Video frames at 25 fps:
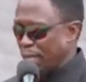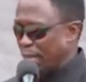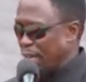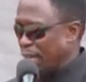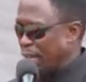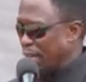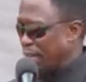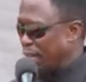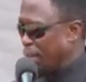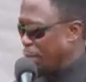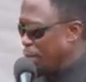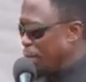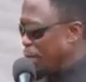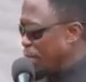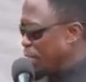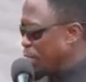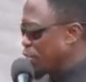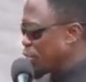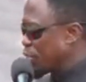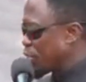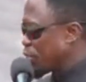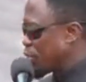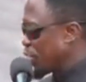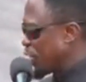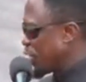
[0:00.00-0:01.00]
and the
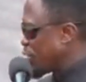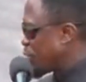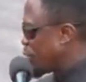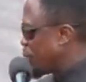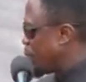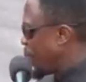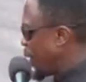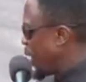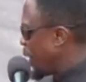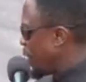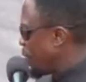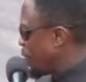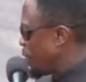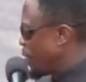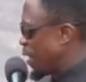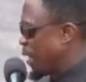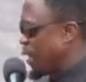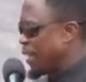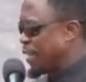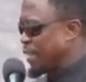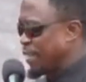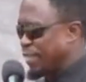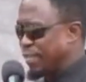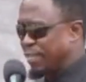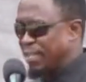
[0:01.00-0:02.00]
ministry is being
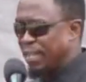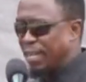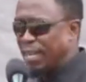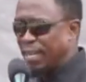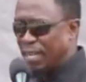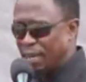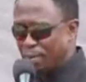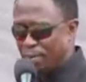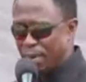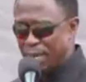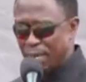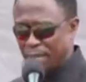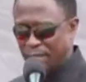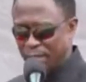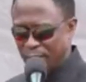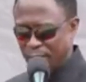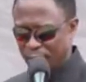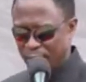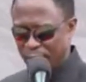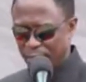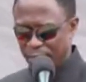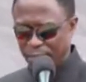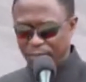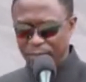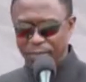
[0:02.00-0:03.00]
very deliberate
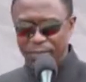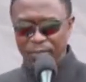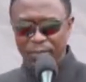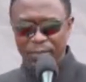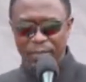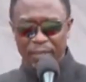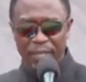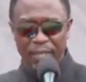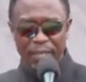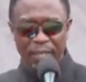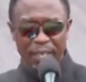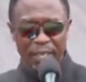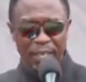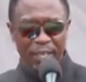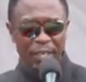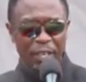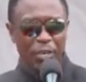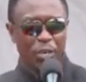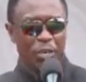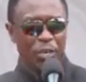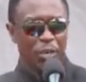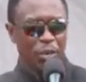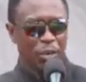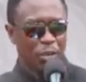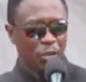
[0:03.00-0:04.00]

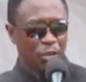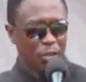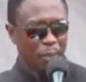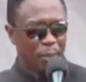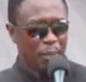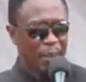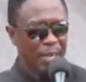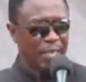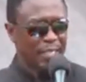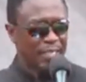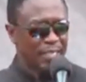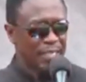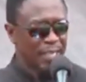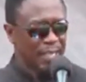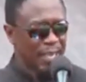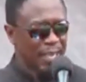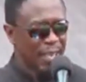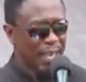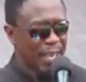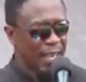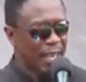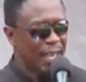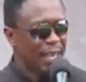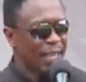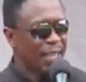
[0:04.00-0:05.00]
in documenting
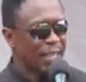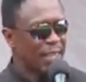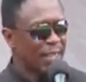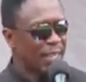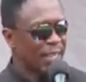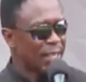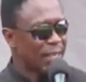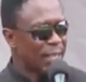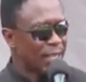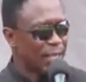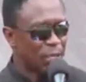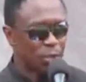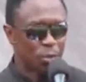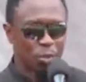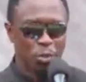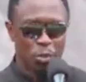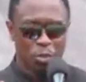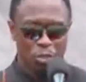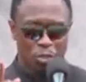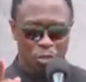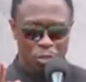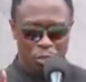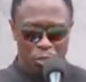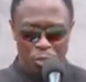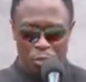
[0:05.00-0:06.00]
anything that
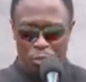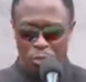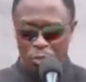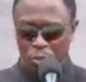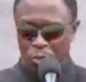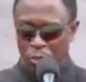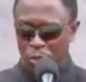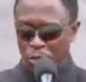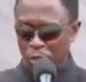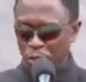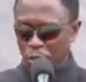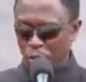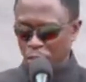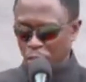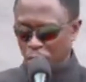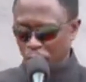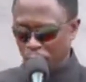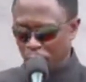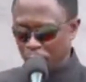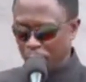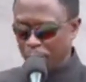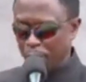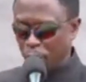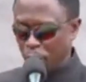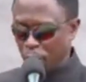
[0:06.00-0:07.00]
was due to
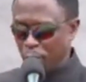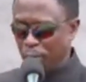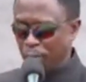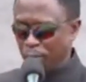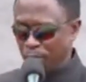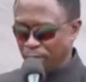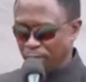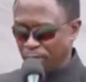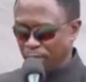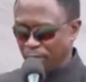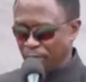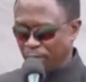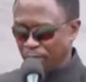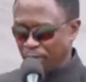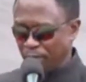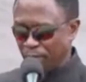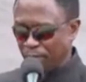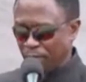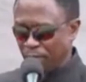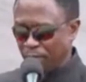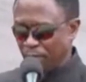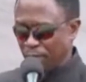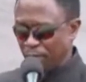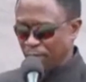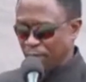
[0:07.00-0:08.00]
Kiptum.
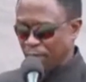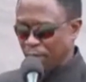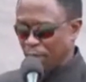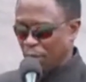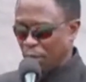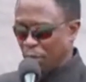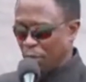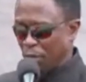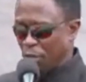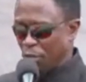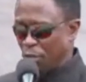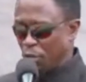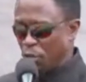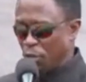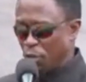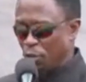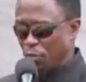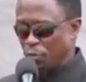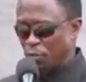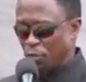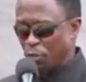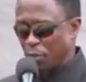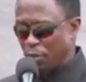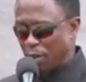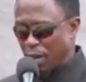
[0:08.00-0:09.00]
Due
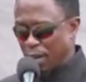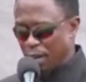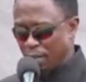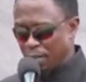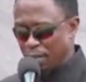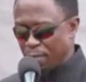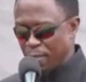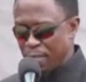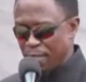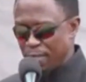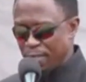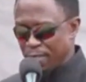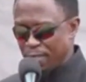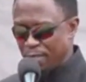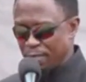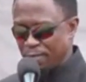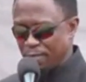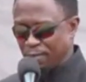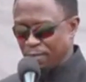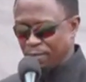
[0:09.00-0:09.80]
from government,